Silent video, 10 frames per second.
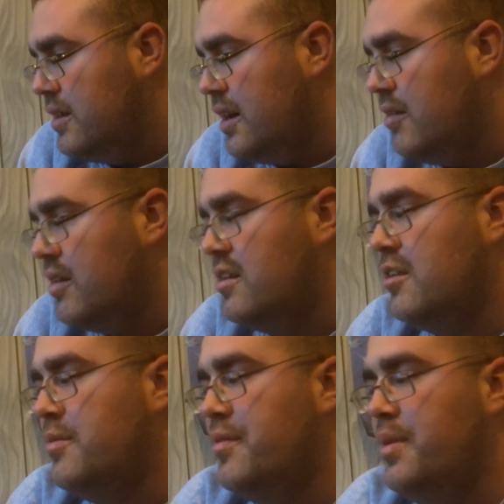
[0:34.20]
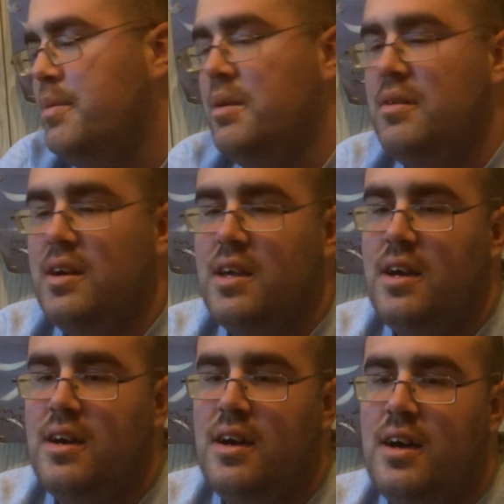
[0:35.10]
how to cope with maybe like
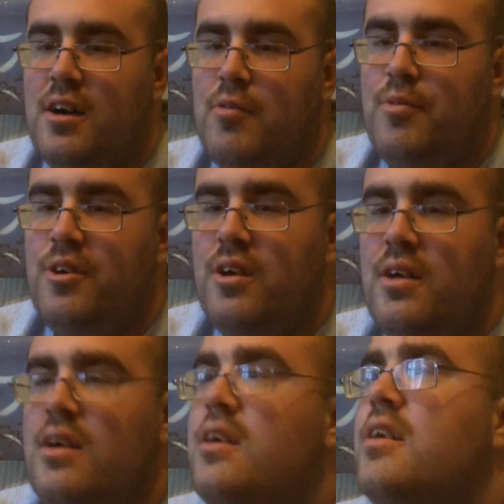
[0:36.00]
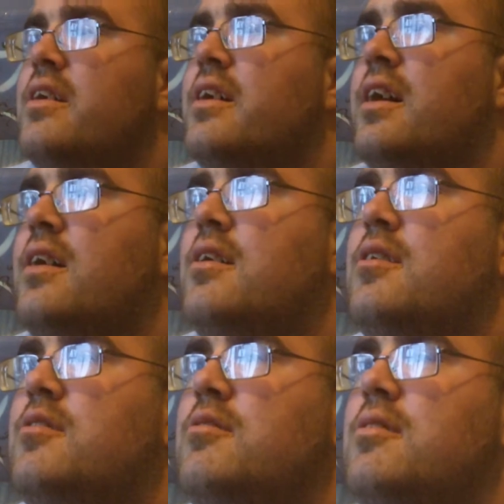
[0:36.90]
how
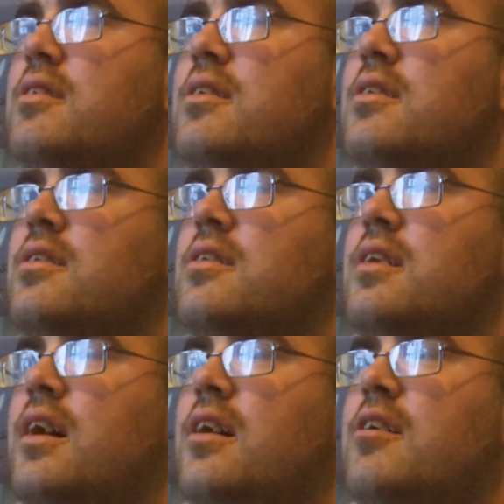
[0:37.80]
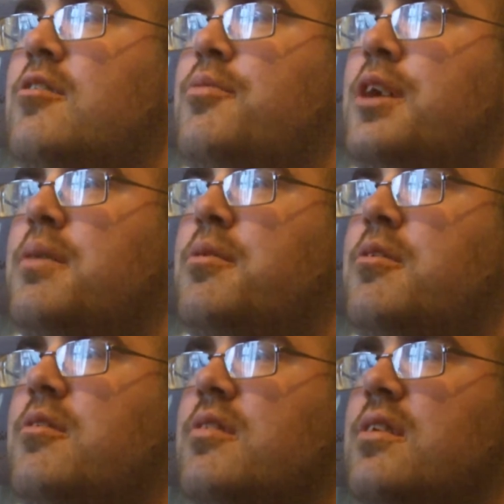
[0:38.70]
how how
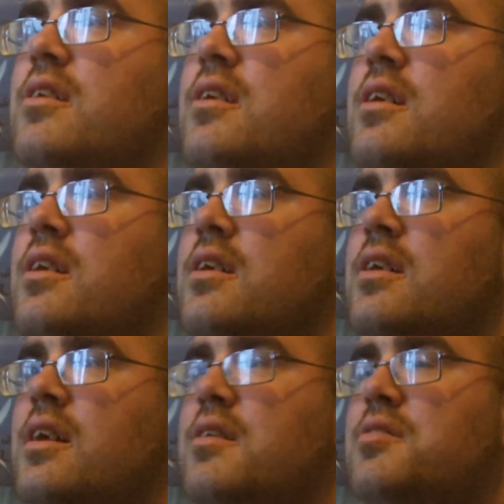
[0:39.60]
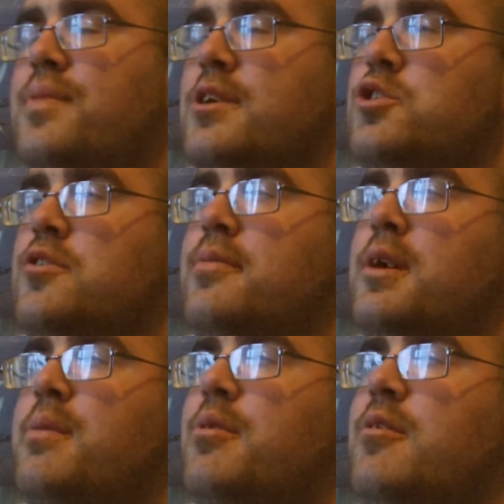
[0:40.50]
people how special
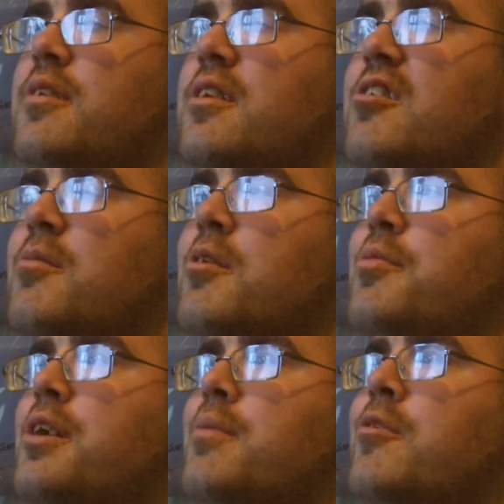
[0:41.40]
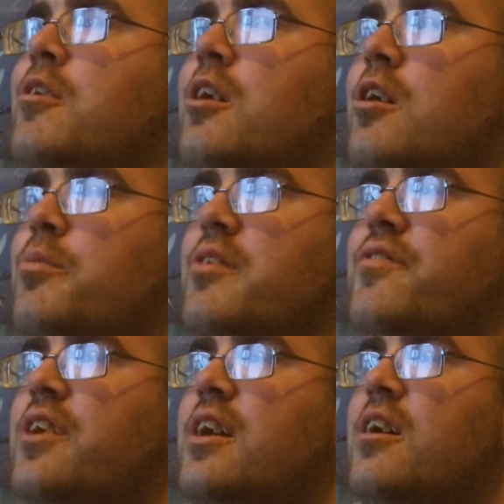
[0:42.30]
people and normal people cope
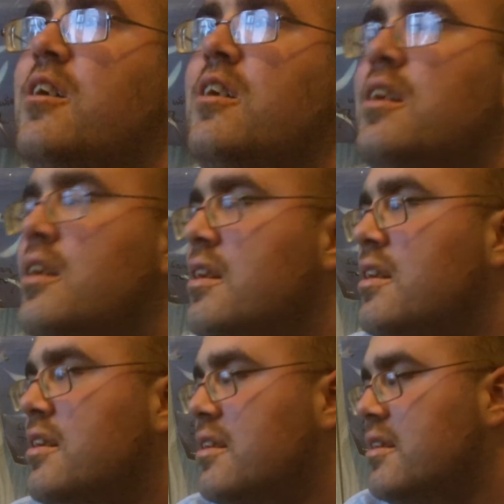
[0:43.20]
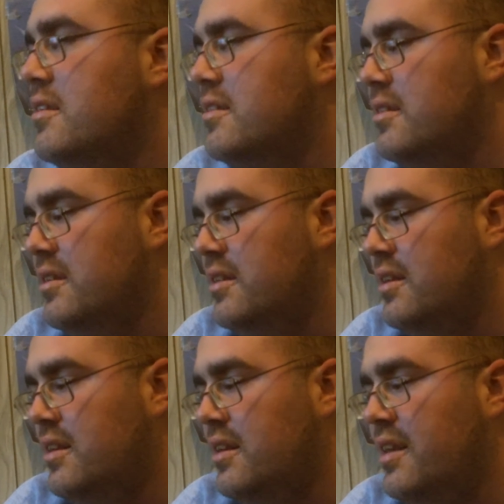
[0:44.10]
with their
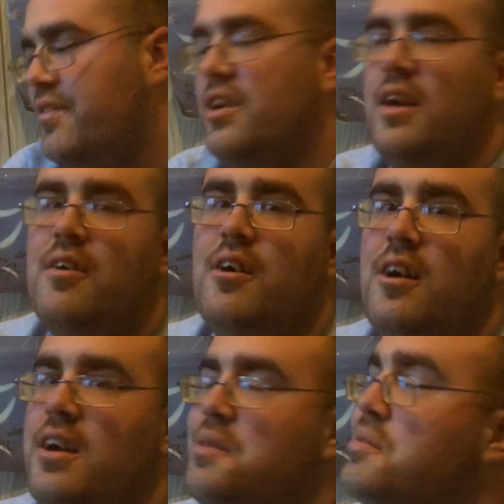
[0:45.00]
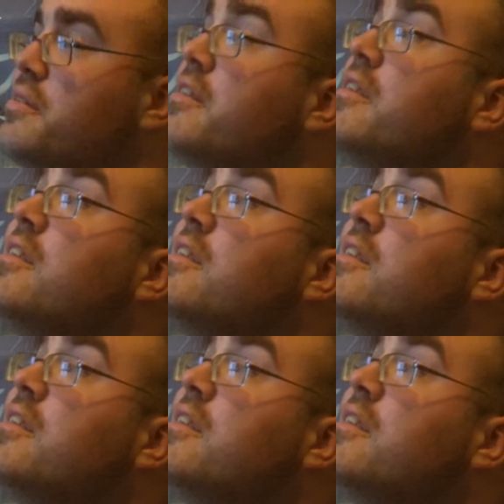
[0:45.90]
uh, everyday lives.